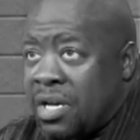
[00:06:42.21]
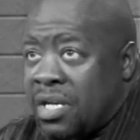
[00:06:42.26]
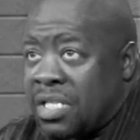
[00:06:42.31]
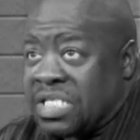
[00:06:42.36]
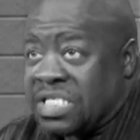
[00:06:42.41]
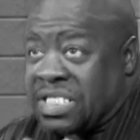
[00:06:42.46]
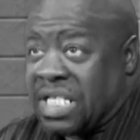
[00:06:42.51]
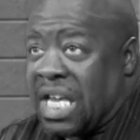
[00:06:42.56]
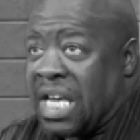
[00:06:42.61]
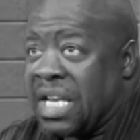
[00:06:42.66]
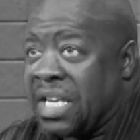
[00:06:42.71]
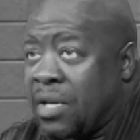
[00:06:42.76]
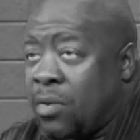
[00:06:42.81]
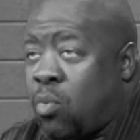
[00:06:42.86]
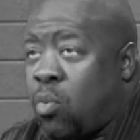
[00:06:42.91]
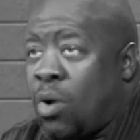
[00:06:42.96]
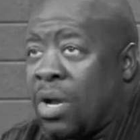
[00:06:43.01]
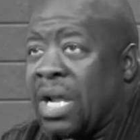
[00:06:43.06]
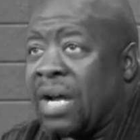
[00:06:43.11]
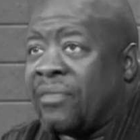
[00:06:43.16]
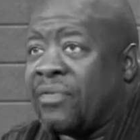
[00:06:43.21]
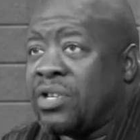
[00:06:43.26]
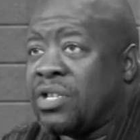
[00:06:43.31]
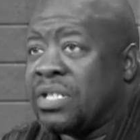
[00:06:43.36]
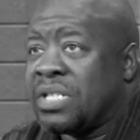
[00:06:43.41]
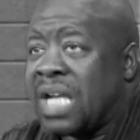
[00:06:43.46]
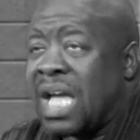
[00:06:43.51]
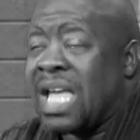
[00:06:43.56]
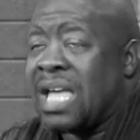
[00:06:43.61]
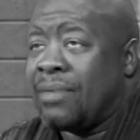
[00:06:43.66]
Sadie, whatever your
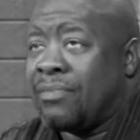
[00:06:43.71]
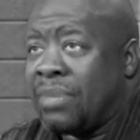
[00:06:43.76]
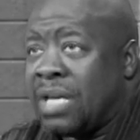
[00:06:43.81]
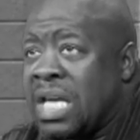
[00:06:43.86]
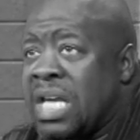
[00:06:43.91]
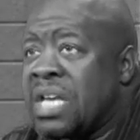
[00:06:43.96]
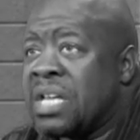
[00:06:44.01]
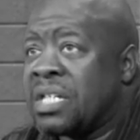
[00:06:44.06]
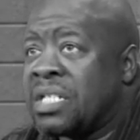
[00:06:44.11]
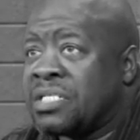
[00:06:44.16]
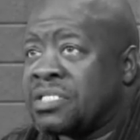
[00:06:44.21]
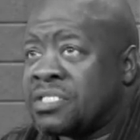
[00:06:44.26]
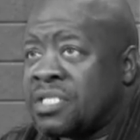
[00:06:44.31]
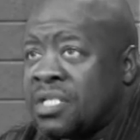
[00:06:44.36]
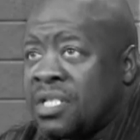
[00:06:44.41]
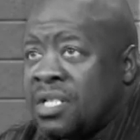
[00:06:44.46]
name is,